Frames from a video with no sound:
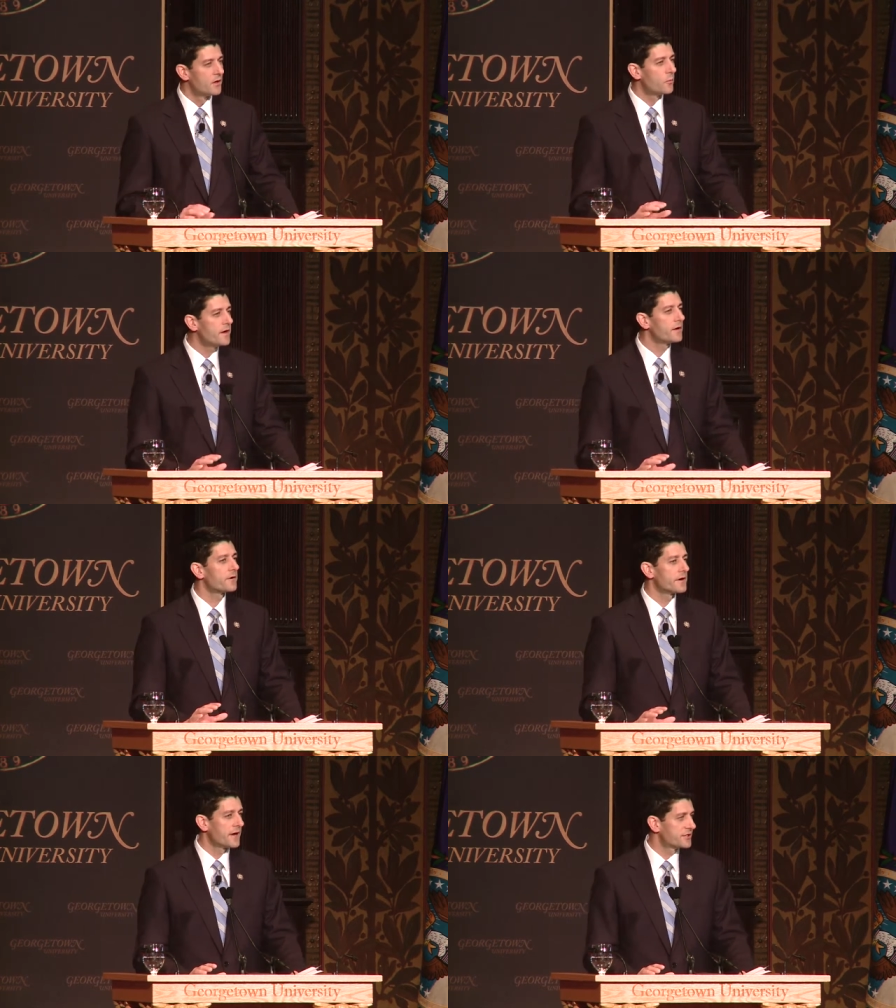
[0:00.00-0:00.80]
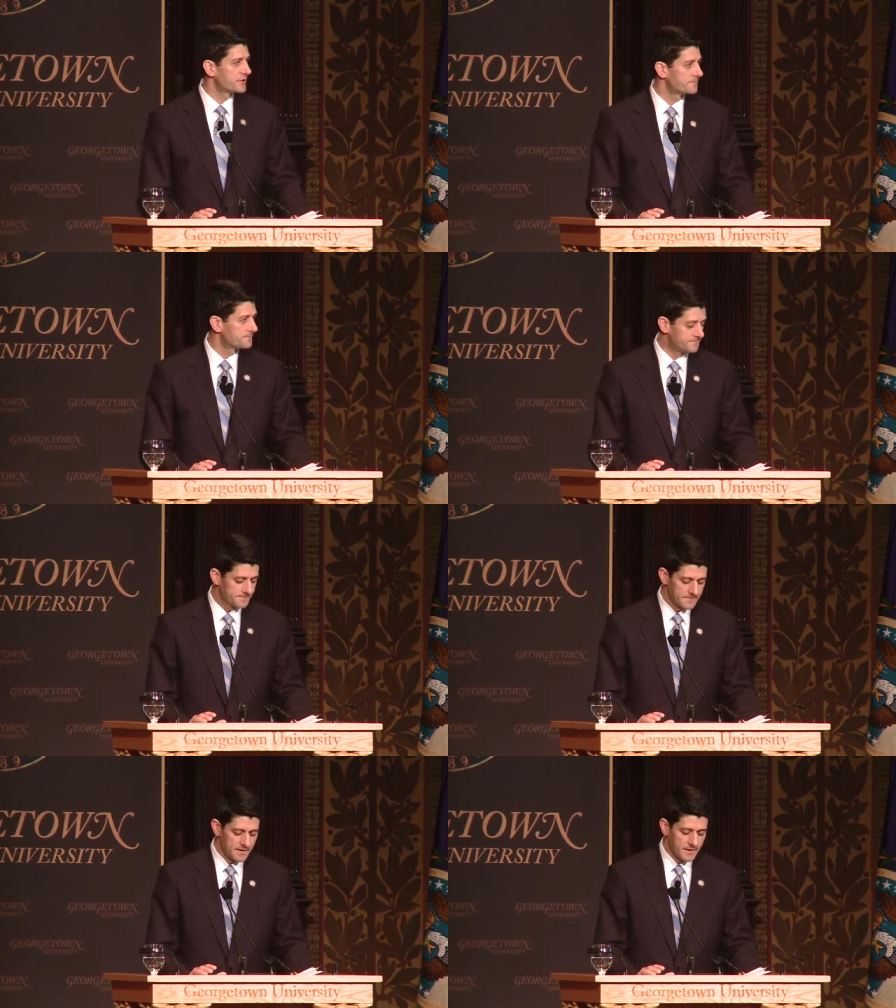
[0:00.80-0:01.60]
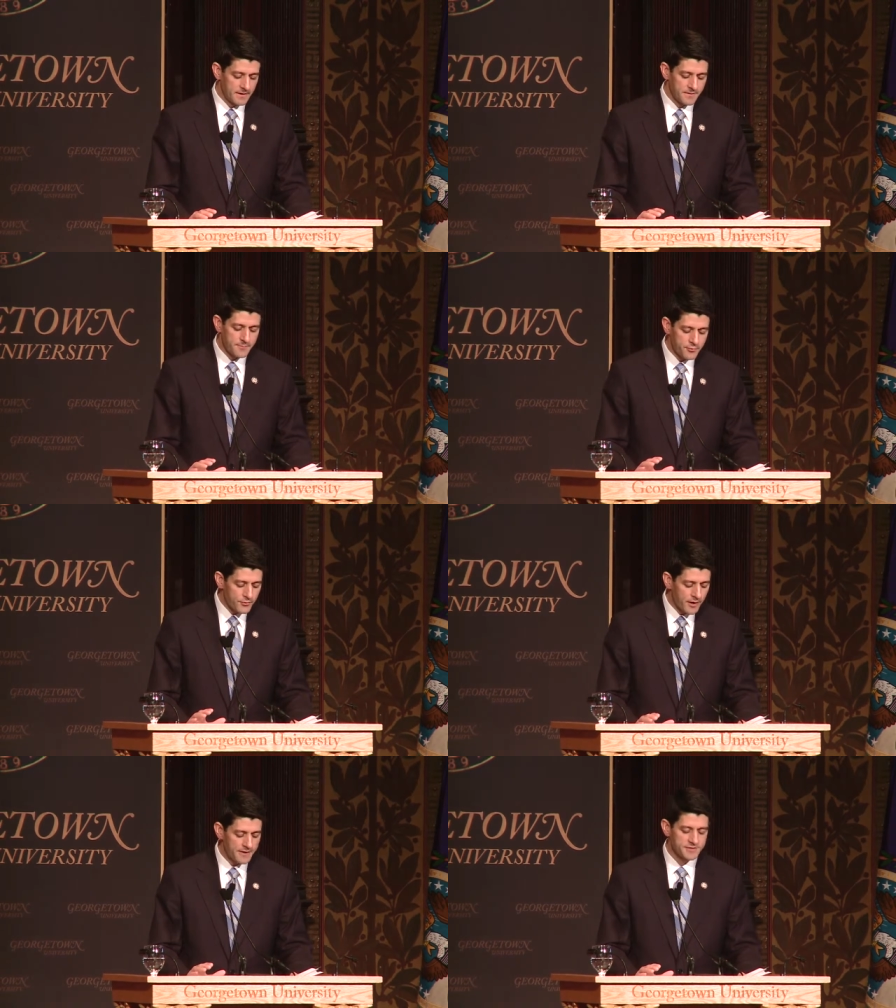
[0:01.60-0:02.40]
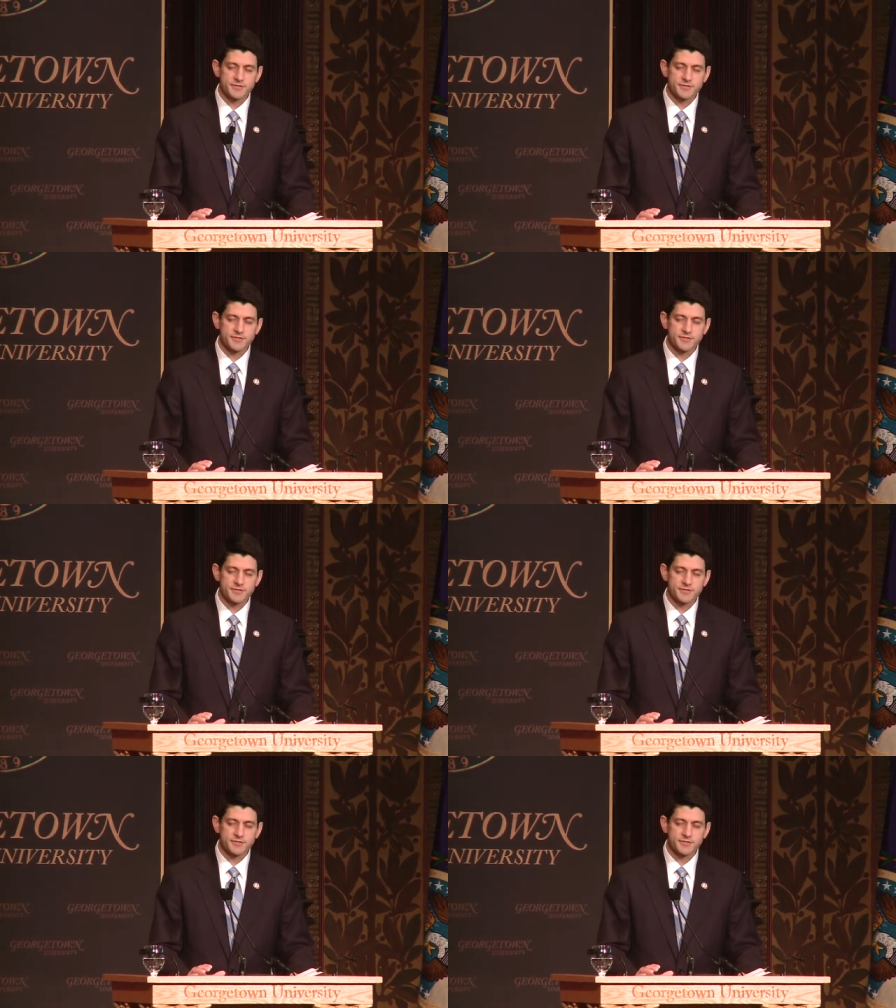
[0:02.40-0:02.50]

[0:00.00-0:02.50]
We are a nation that prides